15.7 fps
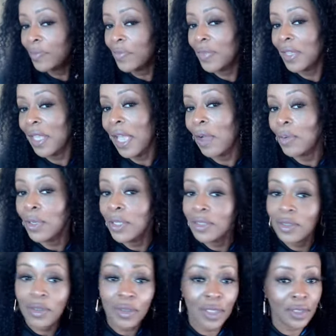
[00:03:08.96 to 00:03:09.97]
I was
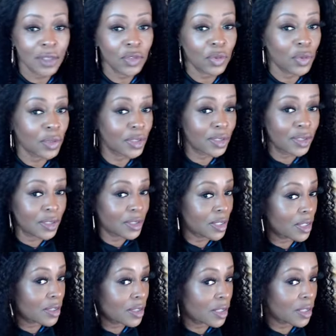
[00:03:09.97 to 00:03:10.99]
going to get the
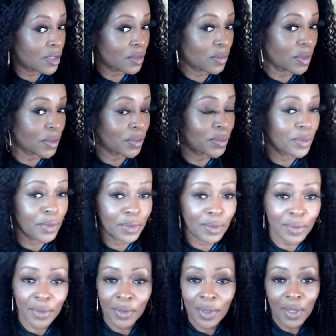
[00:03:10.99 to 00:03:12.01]
26-inch, but
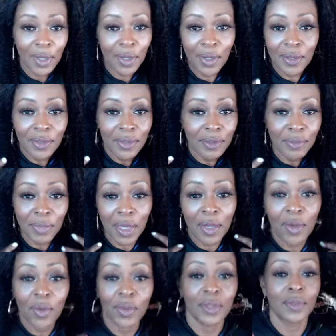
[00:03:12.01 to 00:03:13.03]
my
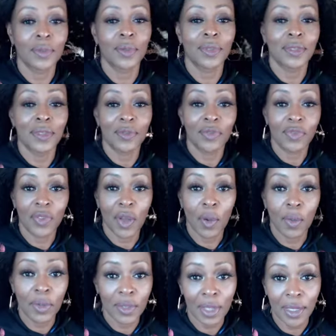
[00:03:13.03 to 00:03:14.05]
coins wasn't
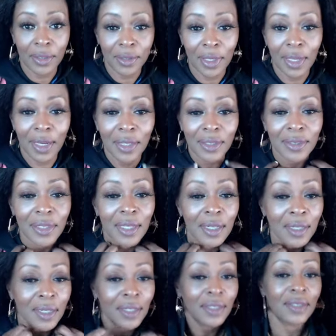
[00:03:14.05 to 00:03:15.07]
flowing like that. I was like,
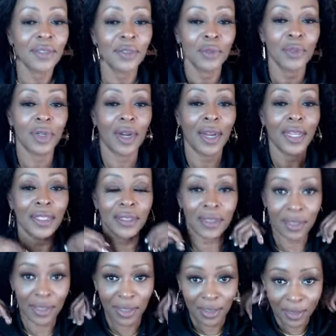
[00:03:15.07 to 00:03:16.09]
girls, you
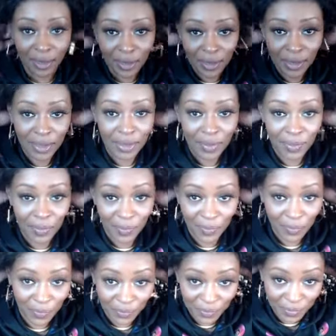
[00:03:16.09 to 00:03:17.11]
crazy.
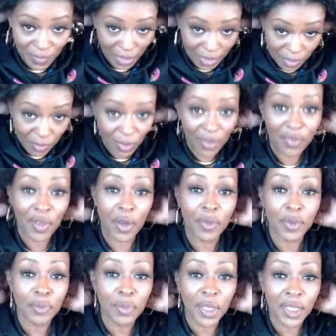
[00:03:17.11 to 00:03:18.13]
Anyway,
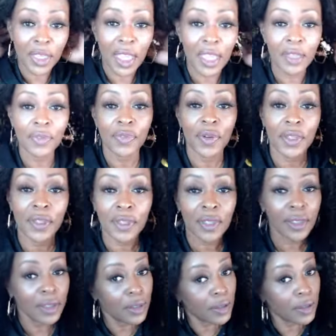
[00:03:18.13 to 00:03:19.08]
very big head friendly.